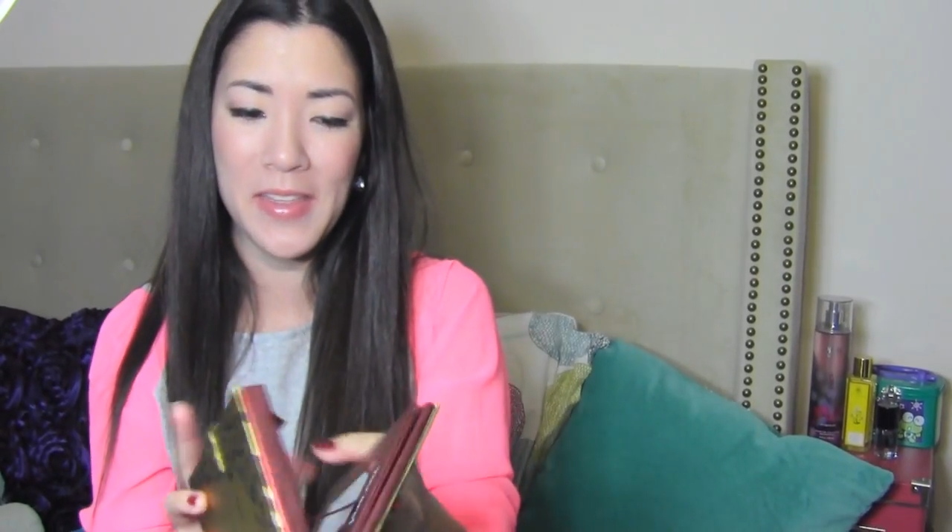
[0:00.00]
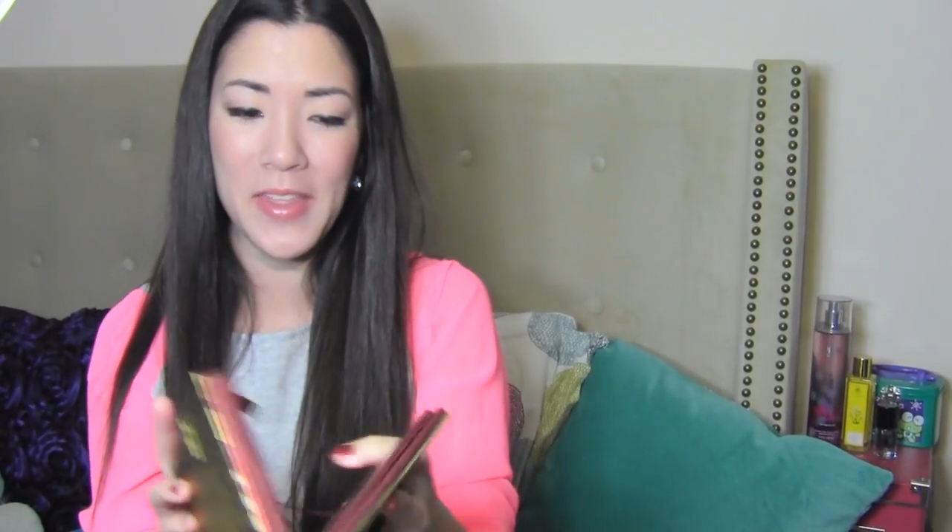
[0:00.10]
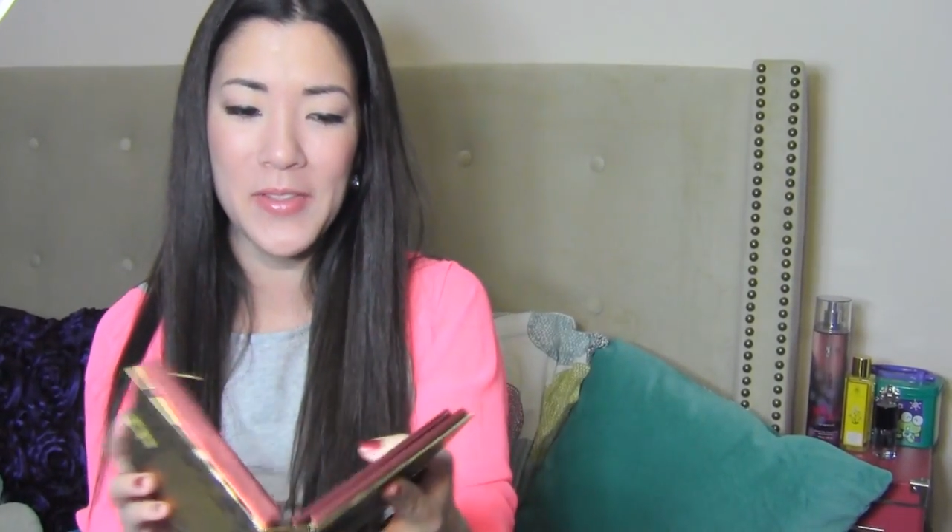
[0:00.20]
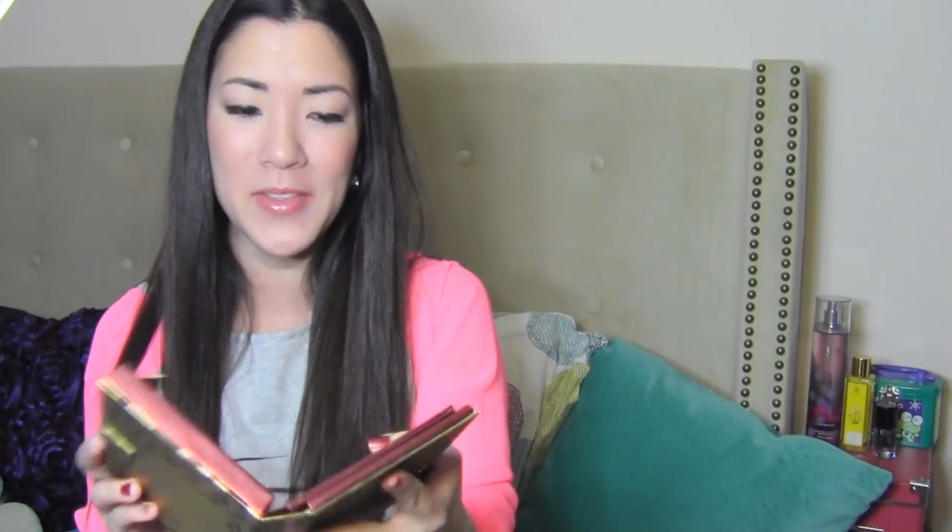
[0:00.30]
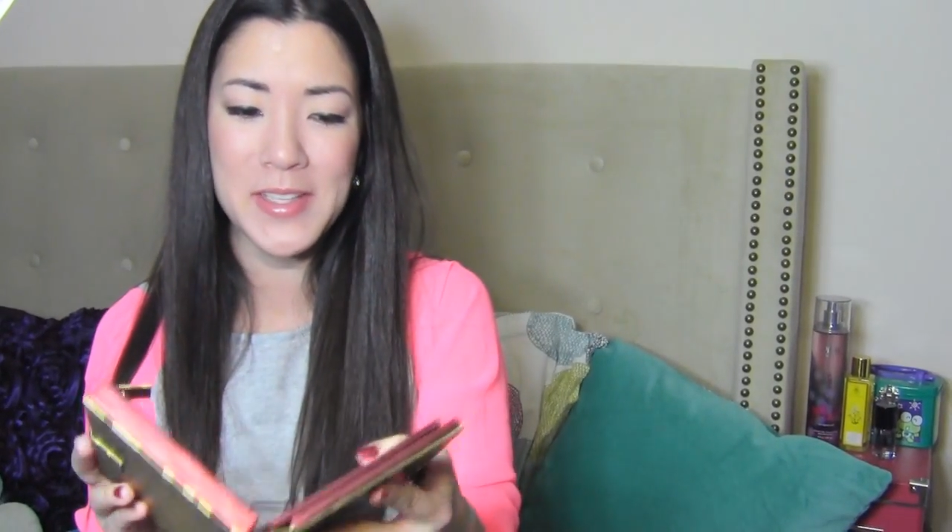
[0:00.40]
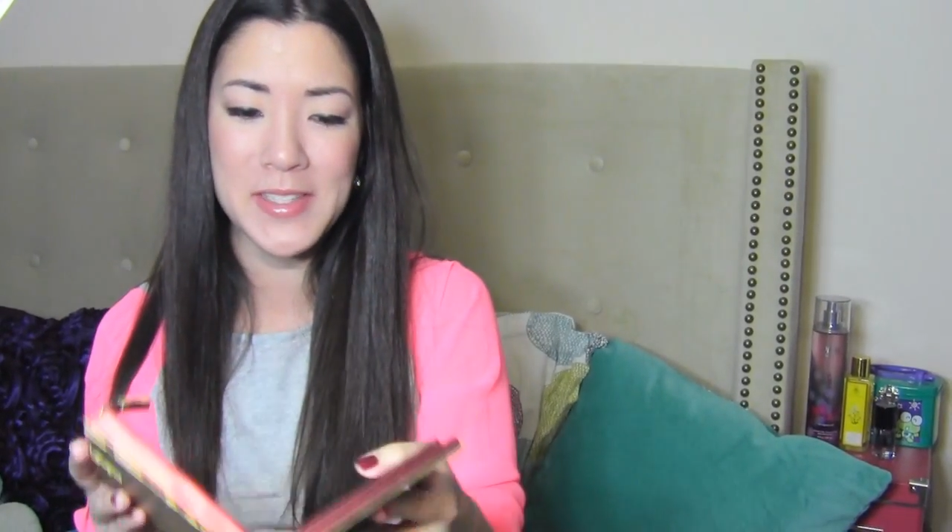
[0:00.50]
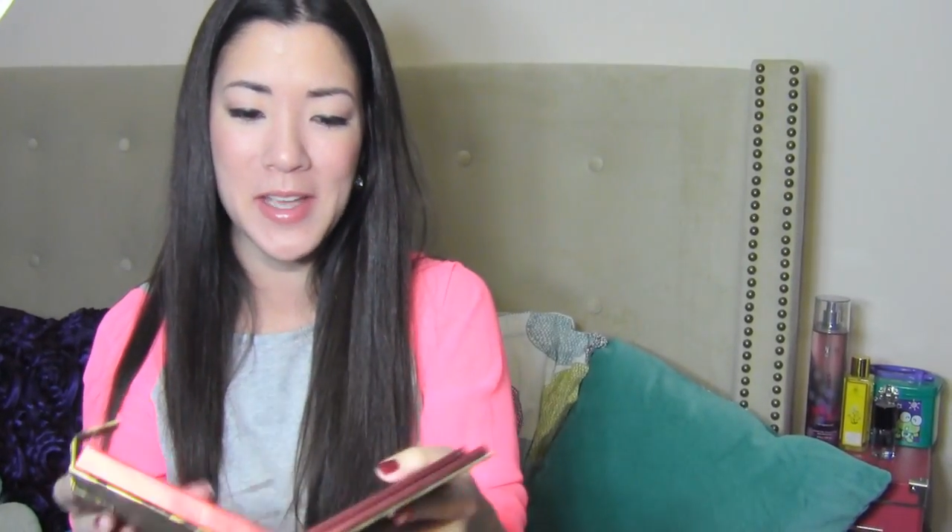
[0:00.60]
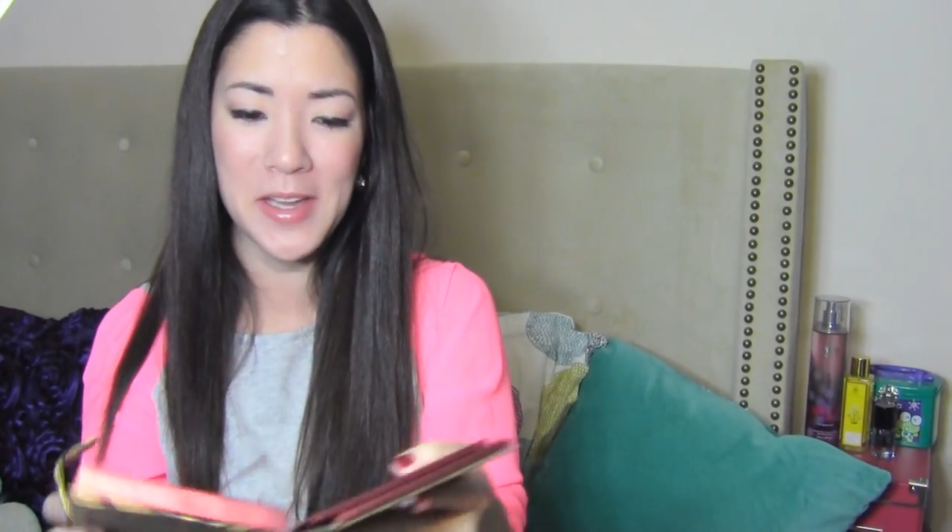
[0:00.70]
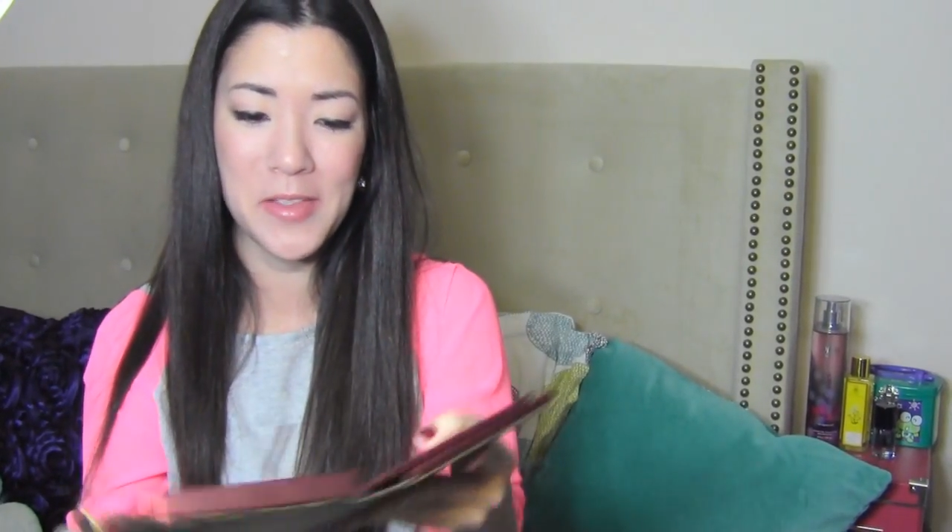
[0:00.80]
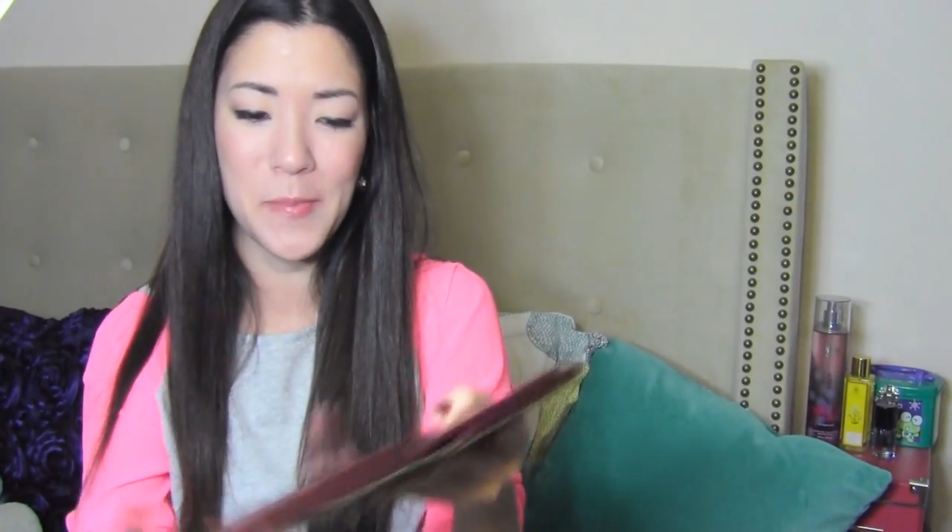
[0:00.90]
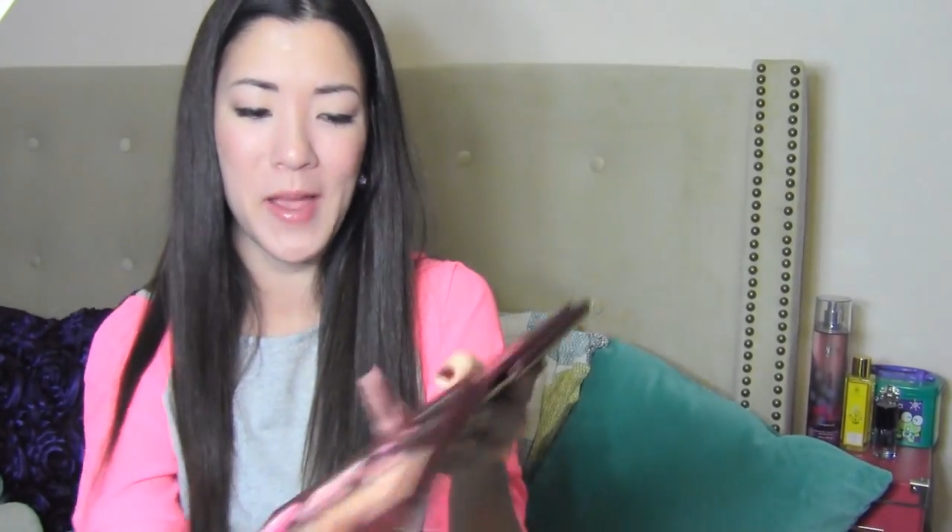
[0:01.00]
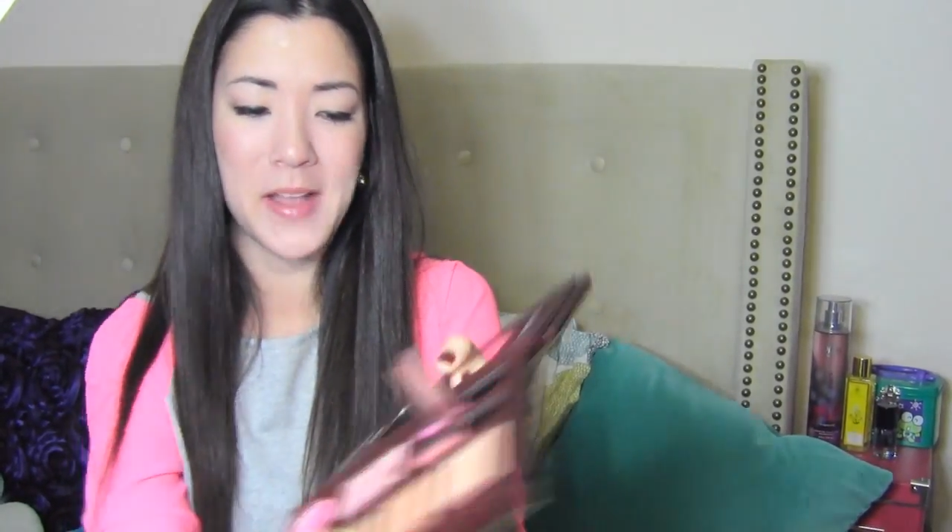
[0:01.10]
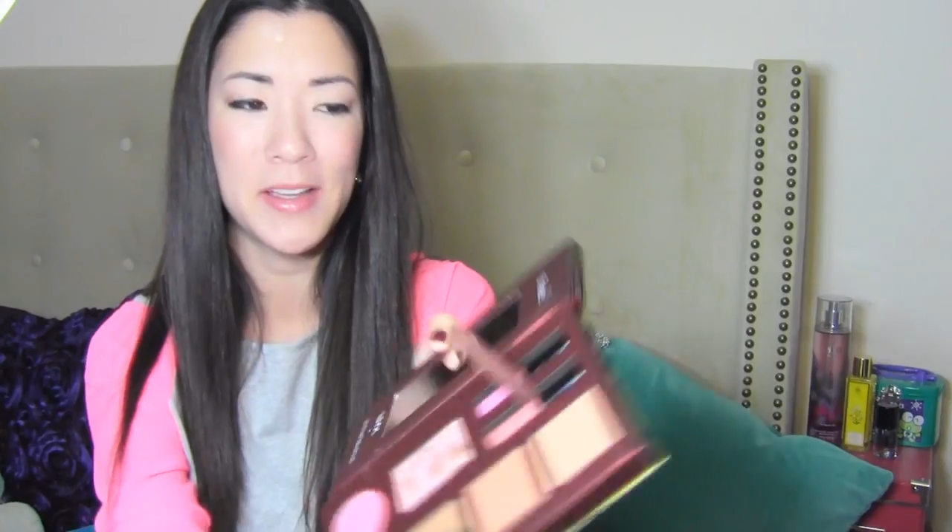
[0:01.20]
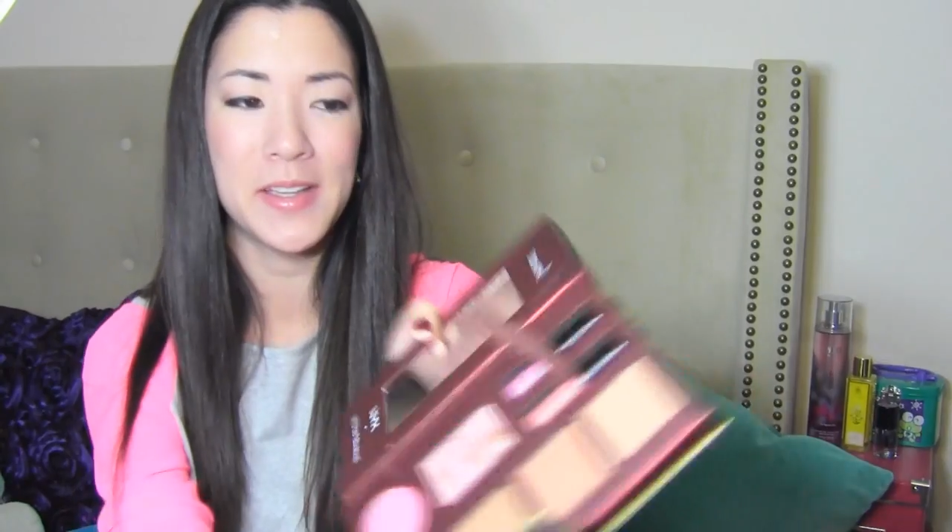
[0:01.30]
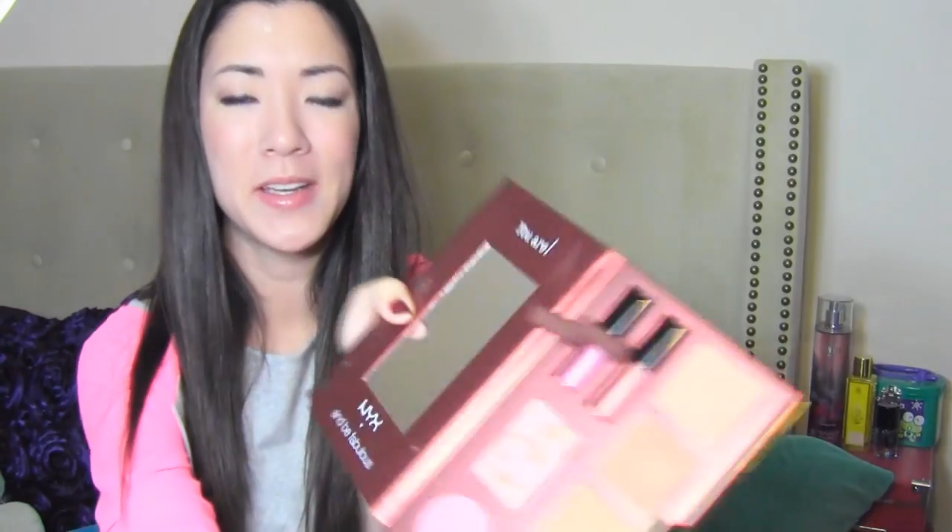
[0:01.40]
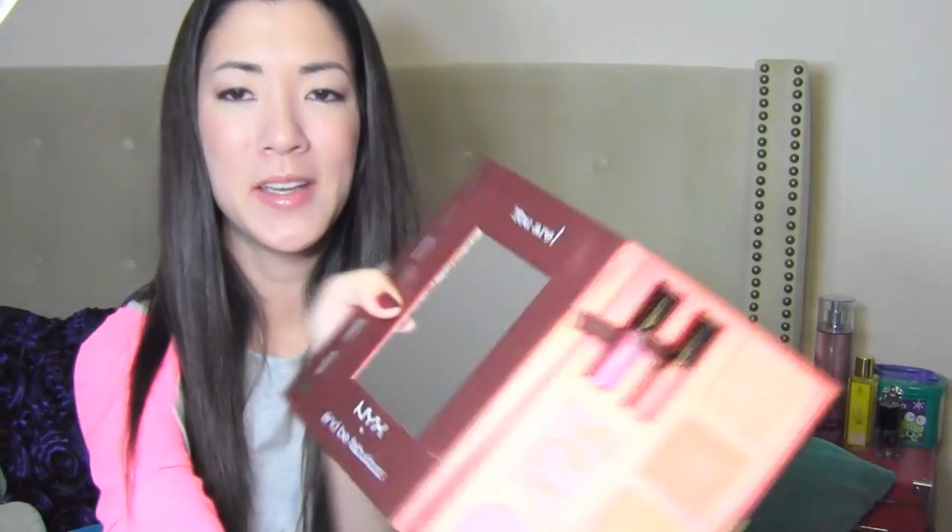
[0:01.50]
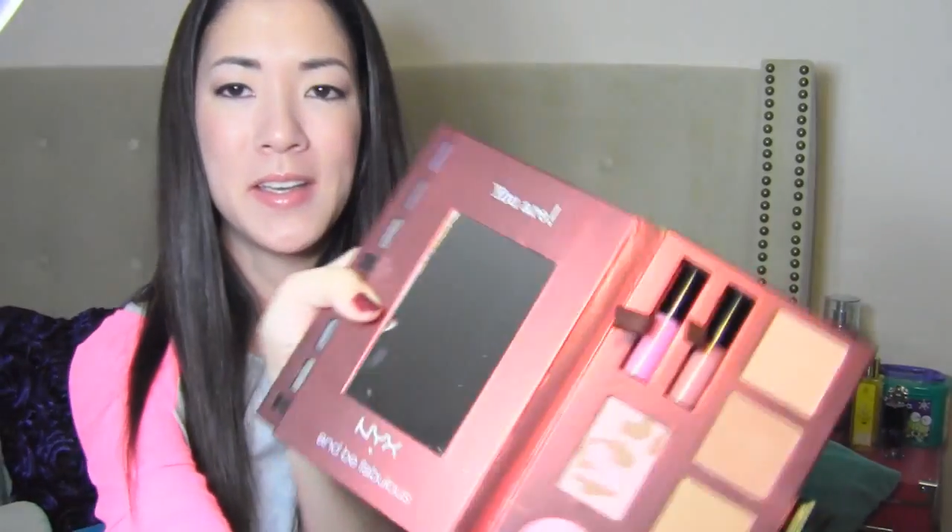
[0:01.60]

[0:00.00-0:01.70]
and then on this side of the palette